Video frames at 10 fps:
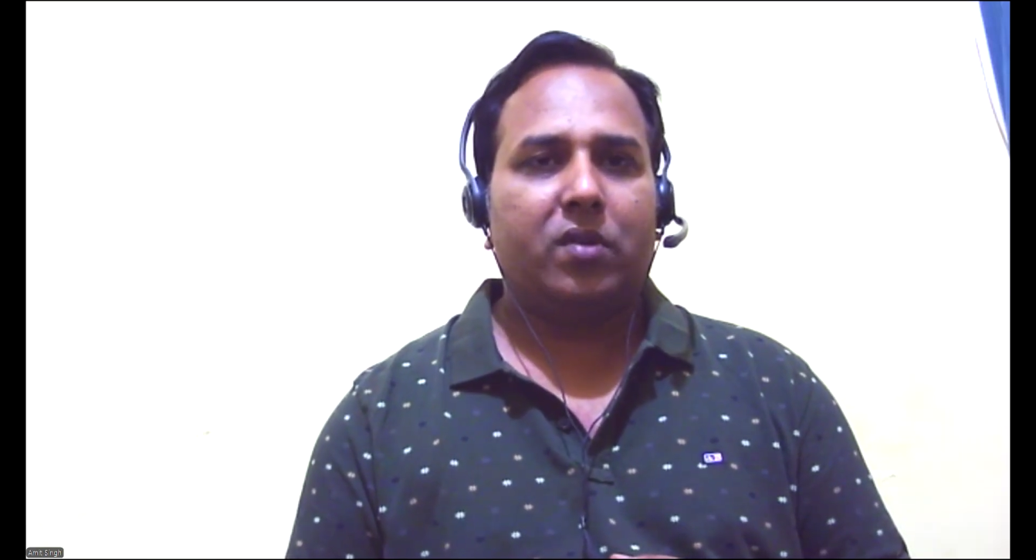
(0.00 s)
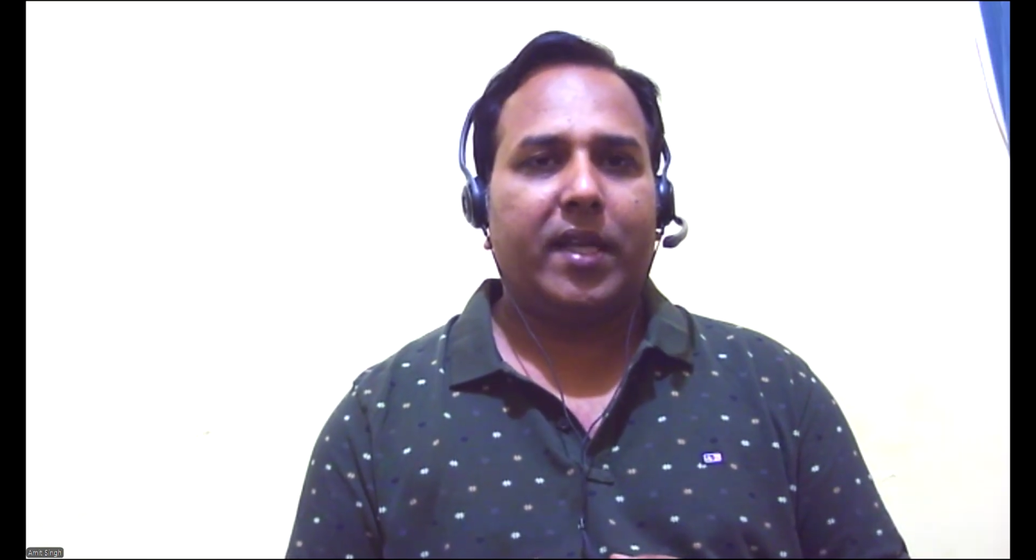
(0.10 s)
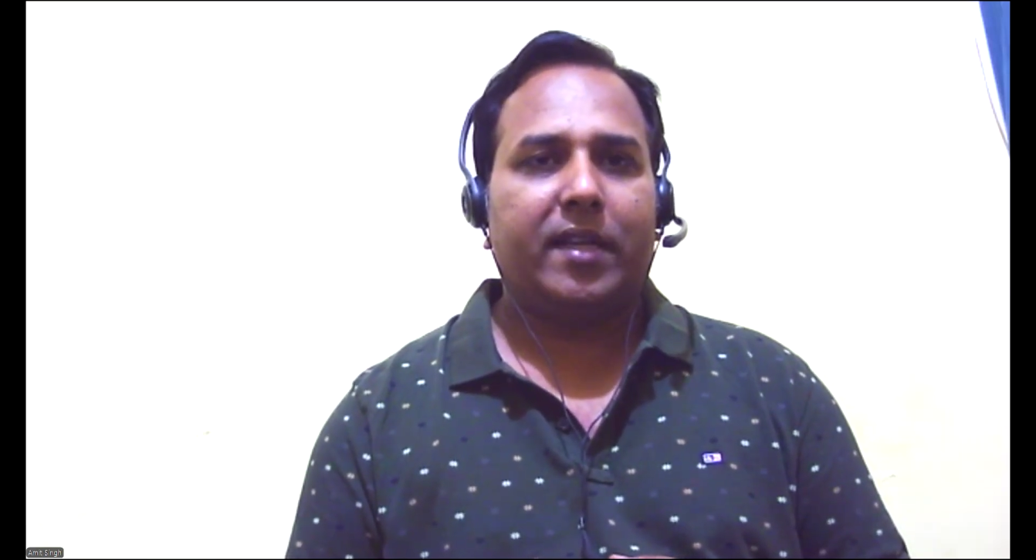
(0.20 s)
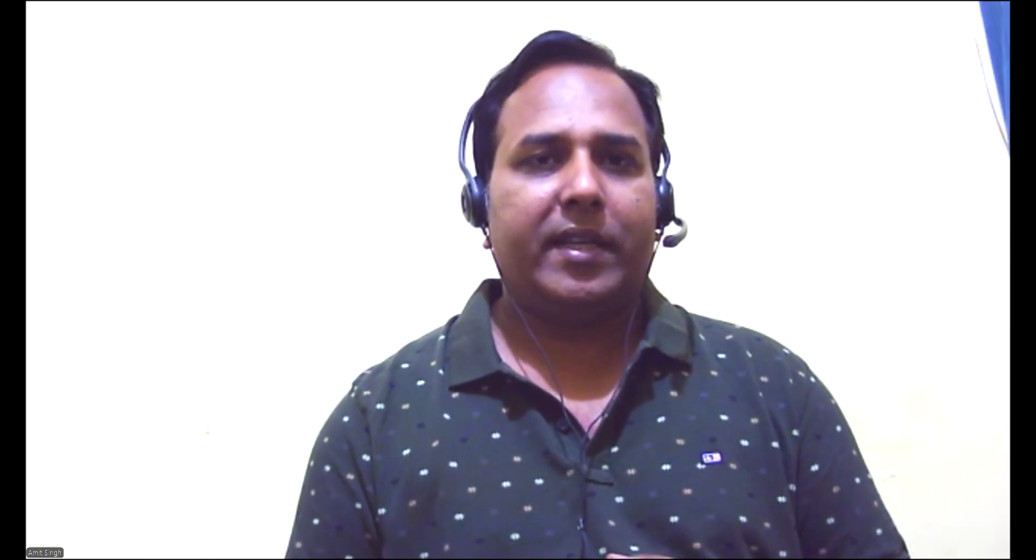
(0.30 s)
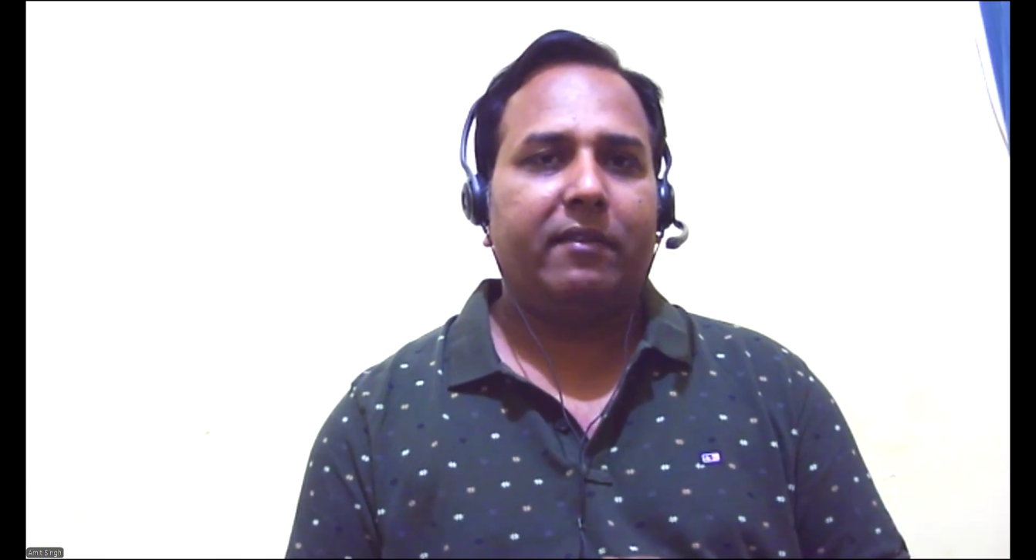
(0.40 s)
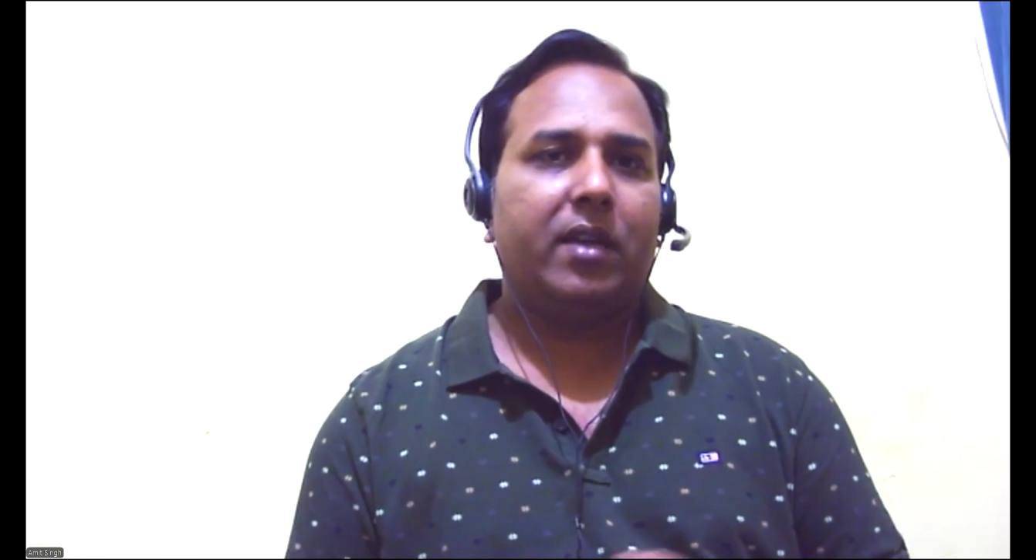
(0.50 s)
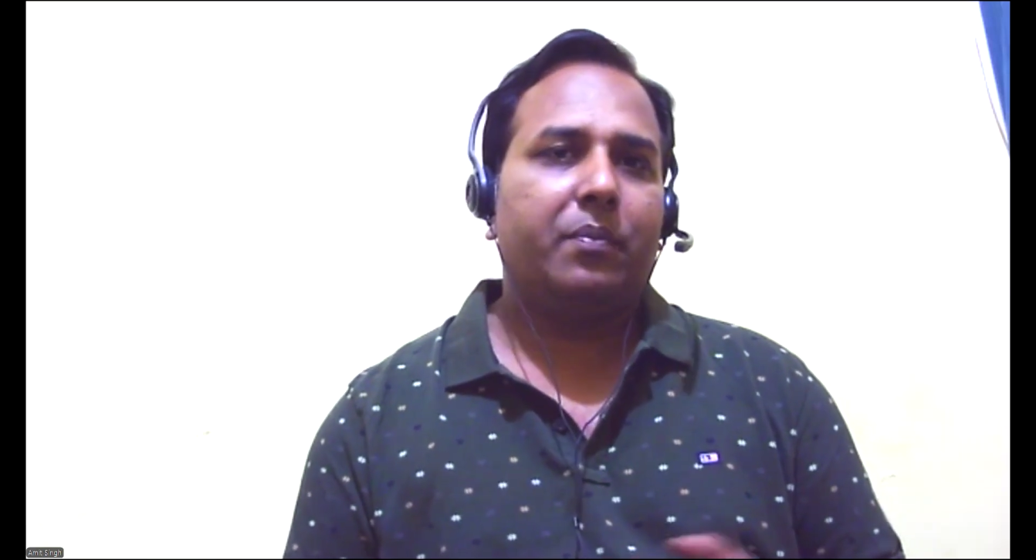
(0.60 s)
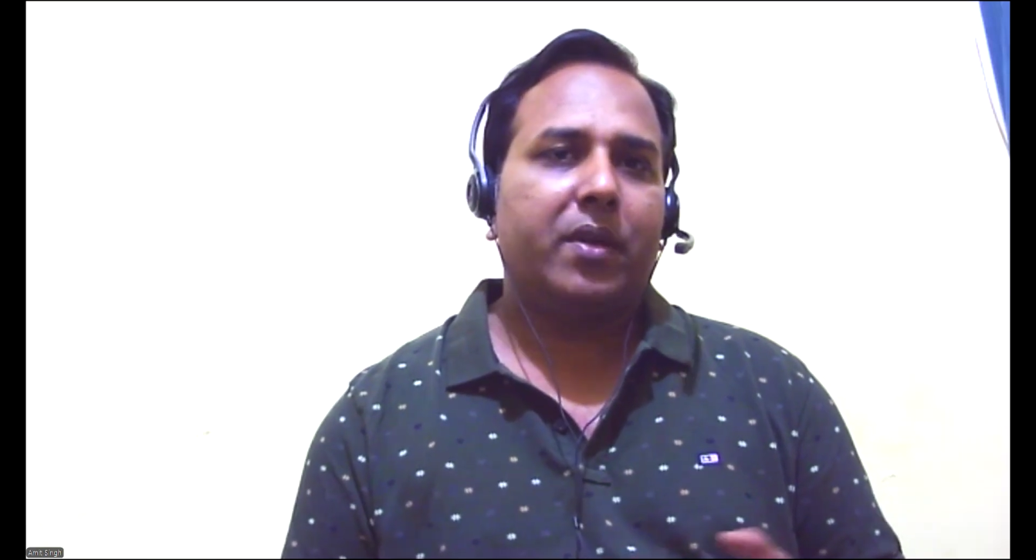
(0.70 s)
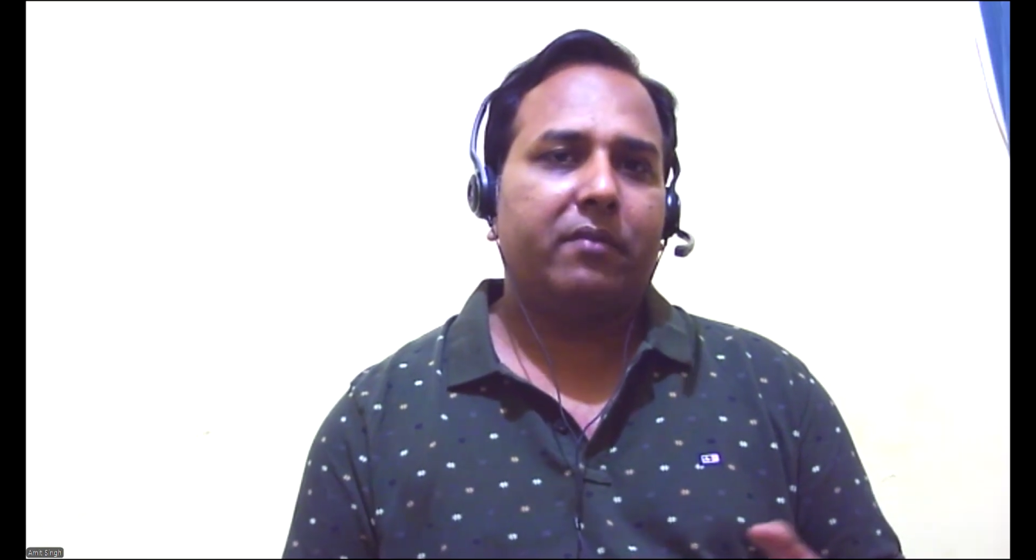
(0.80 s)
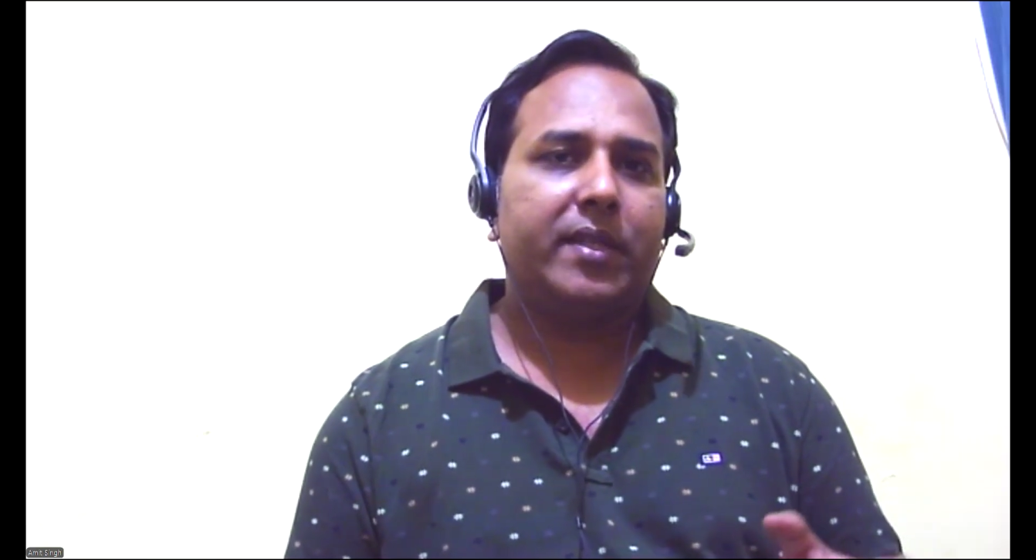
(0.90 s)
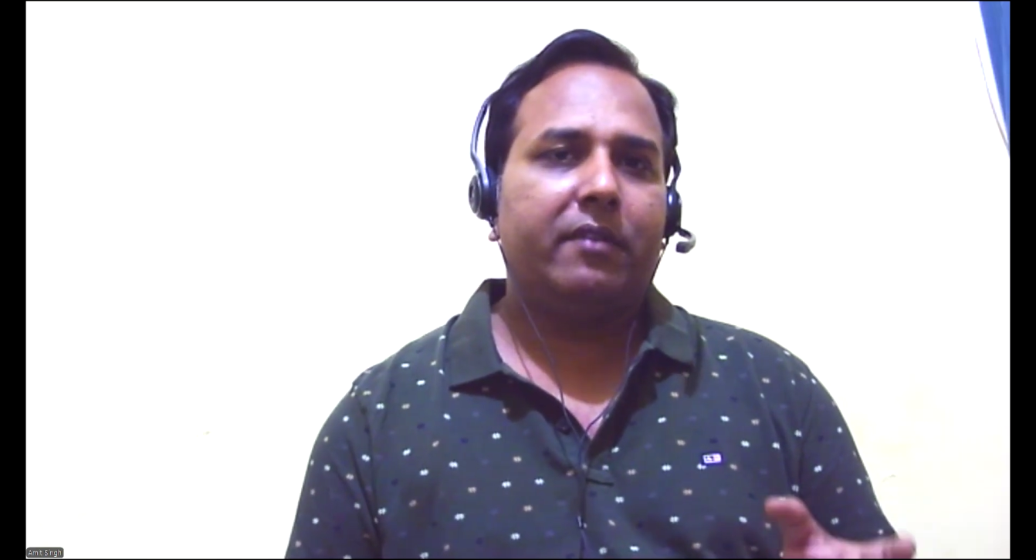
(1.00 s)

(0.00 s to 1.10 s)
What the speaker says: So like developer,